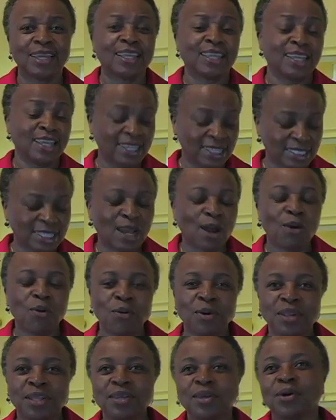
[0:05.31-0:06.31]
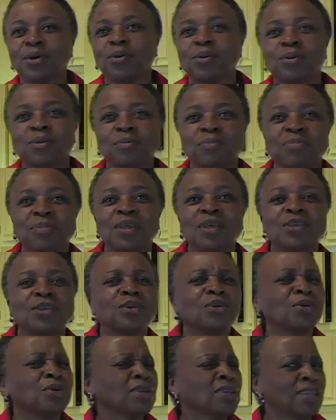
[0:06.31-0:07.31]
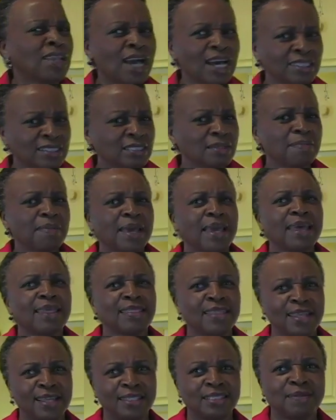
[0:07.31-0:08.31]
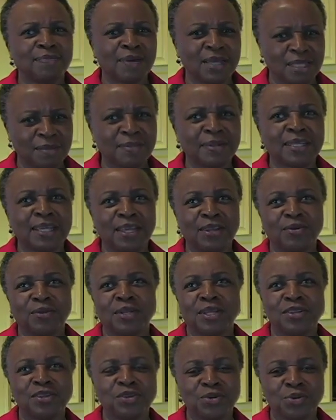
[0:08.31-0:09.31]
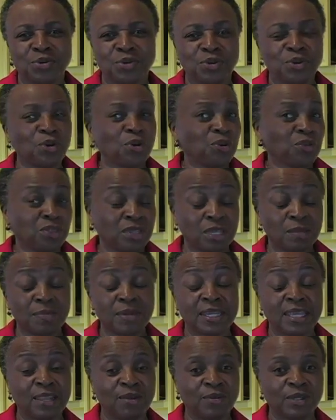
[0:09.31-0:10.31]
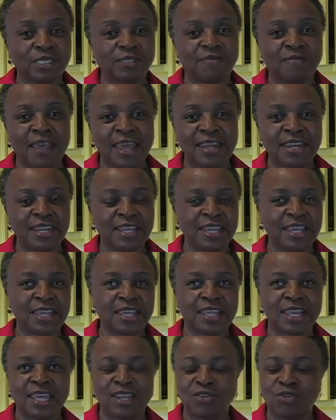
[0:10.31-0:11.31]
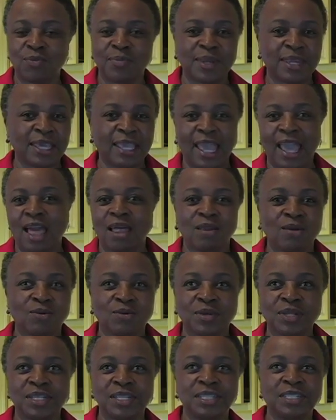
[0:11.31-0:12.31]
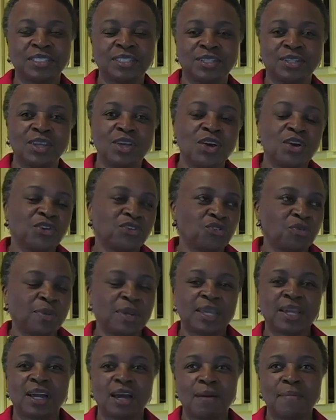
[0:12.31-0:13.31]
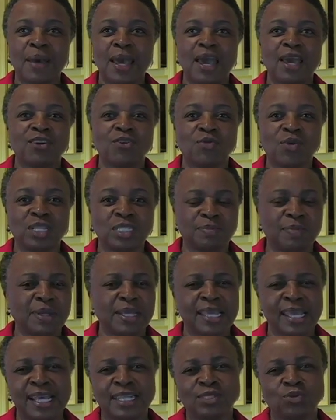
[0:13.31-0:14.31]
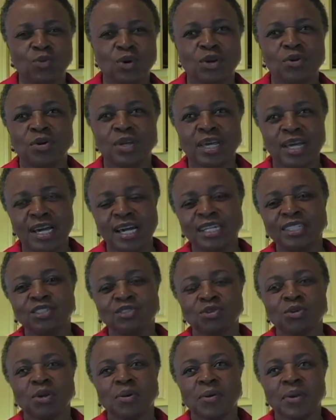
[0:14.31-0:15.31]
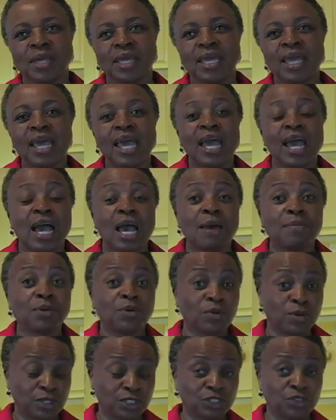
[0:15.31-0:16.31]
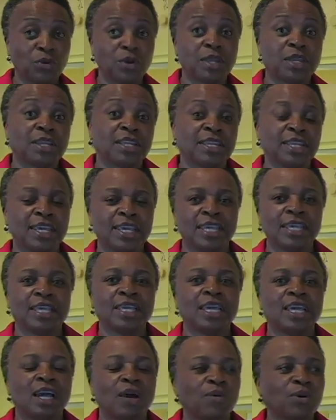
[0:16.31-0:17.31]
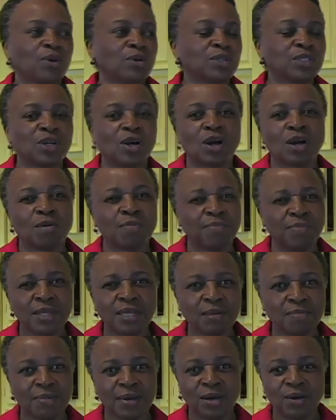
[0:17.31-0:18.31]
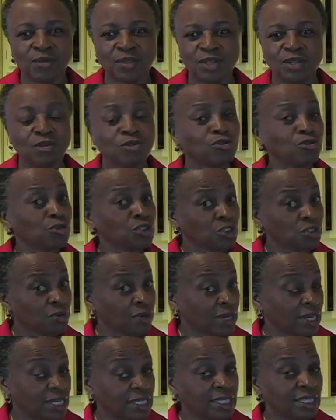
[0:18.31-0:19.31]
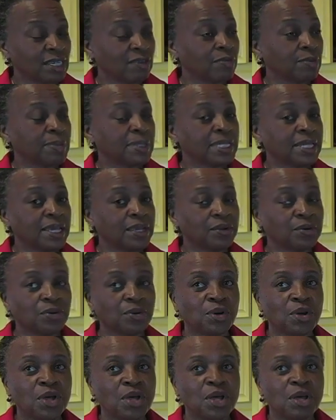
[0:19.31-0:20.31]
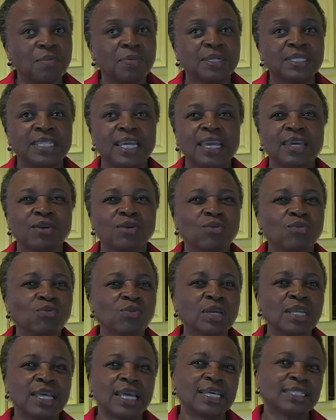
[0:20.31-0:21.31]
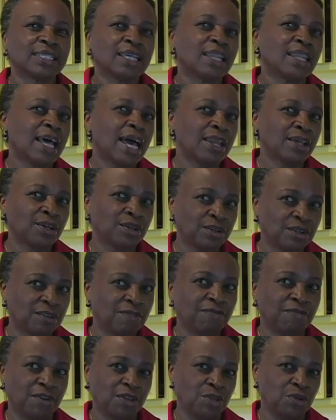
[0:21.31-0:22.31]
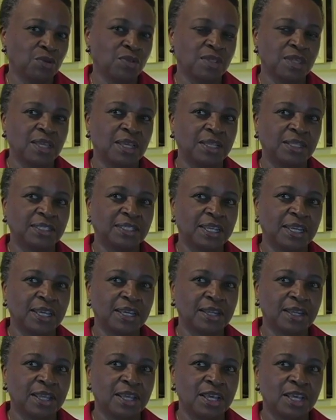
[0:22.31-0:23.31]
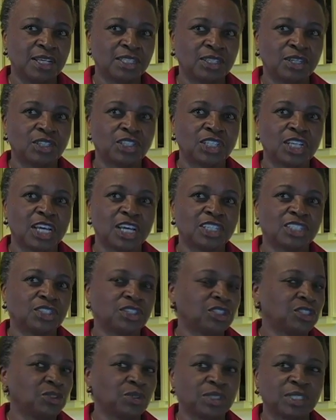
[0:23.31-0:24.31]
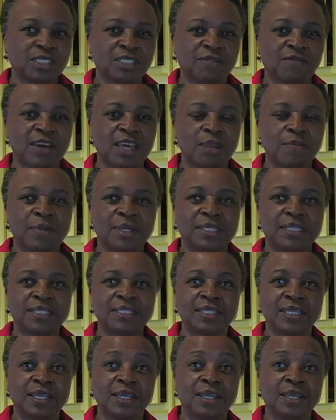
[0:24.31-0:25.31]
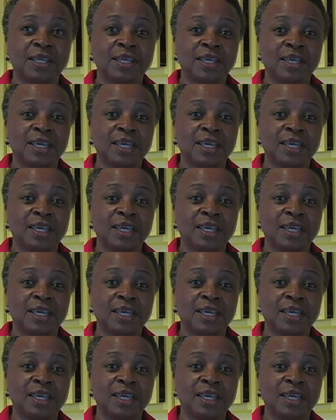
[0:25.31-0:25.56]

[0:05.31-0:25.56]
Yes, I already know. You heard lots of bad things about the potato, didn't you? You heard that the potato was fattening, it had too many calories and too many carbohydrates. But guess what? On the contrary, I'm going to show you today, we're going to talk a bit about the nutritional content of potato. Potato really has a lot of good for you things in it, such as good sources of vitamin C.